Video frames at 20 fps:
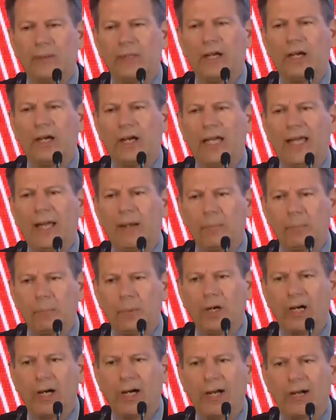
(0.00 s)
uh,
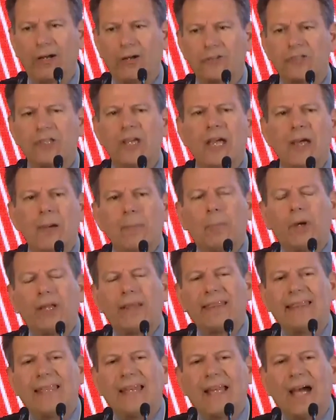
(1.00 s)
empires,
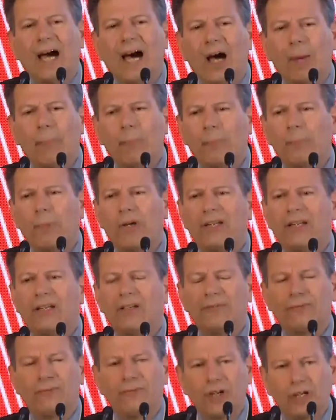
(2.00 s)
but they up, but in a
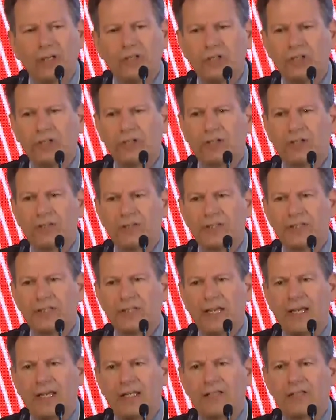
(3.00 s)
functional
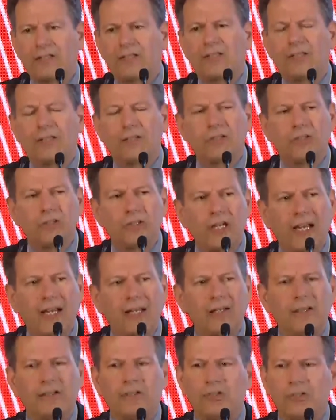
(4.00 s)
sense, their
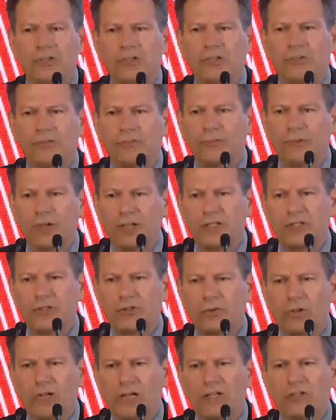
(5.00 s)
challenges and
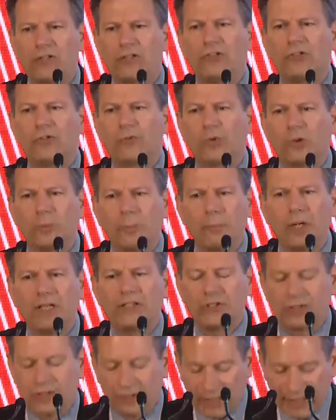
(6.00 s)
frustrations were
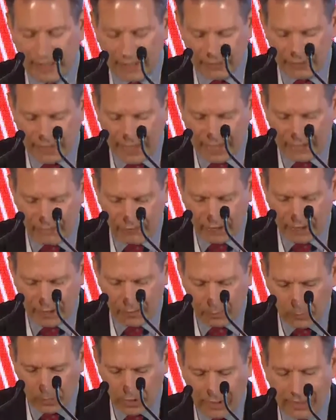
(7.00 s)
much like that of
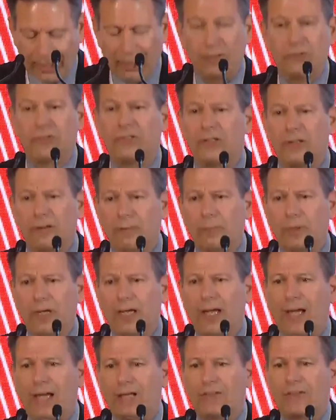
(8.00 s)
empires in the
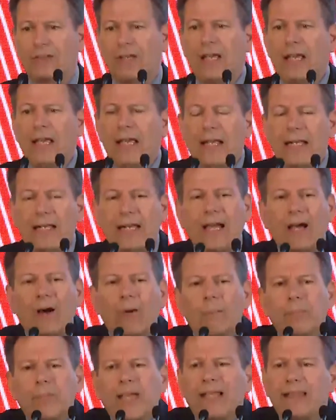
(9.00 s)
past.
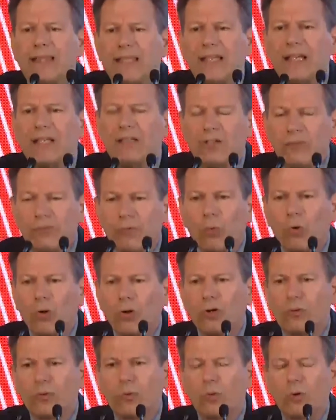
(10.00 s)
Now, at the end of
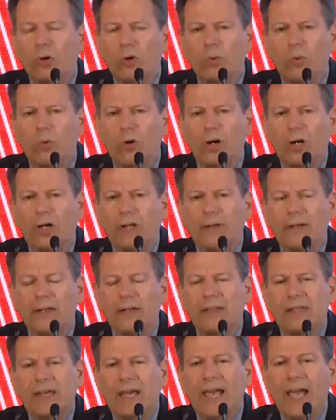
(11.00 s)
World War I,
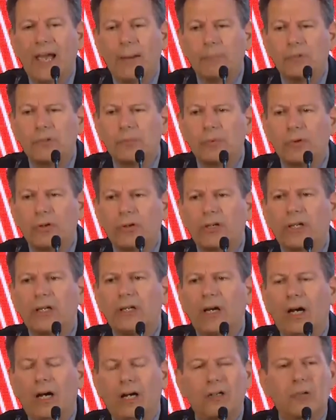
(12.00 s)
the Habsburg
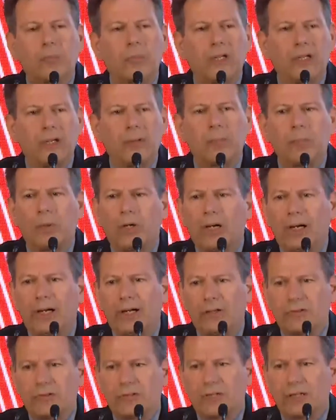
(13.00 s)
and Ottoman
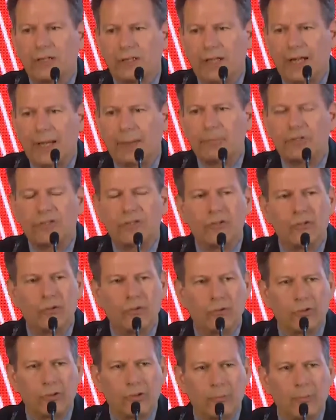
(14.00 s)
empires collapsed in
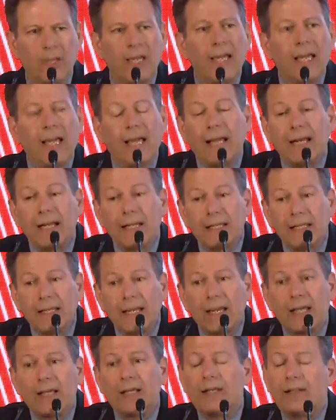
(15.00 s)
Europe. And
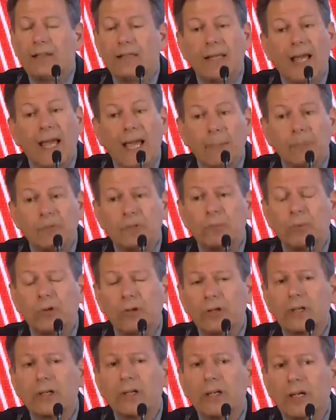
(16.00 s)
again, the
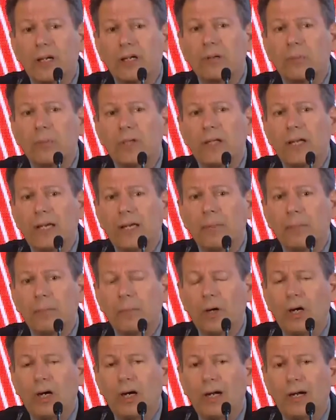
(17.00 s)
Habsburg and Ottoman
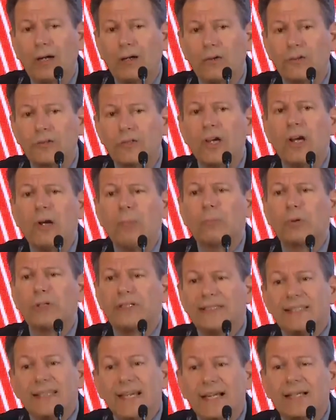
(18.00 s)
empires
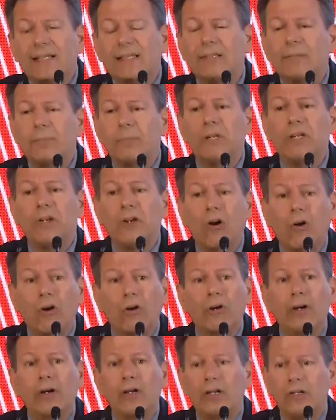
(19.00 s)
protected
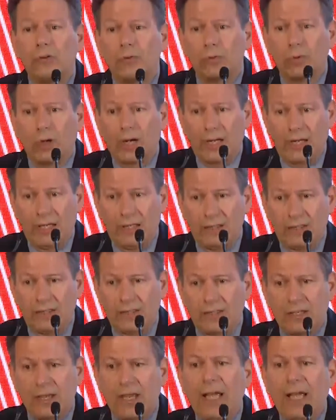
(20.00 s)
minority rights